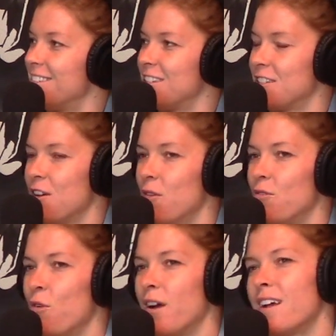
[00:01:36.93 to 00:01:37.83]
just going
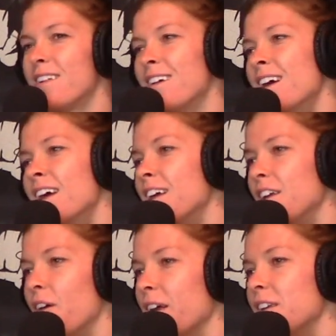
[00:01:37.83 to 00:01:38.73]
for it, because,
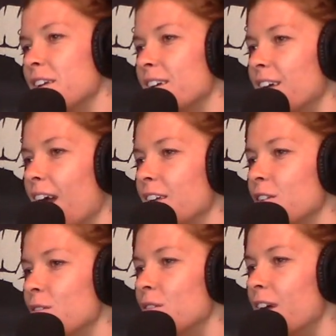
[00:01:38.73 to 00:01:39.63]
I
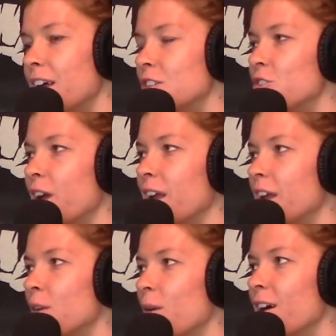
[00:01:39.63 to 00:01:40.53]
can train
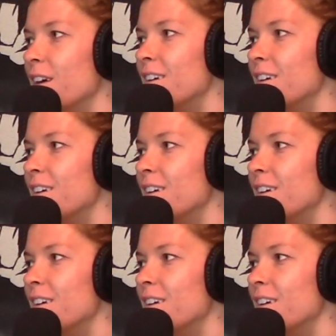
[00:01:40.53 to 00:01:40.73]
anywhere.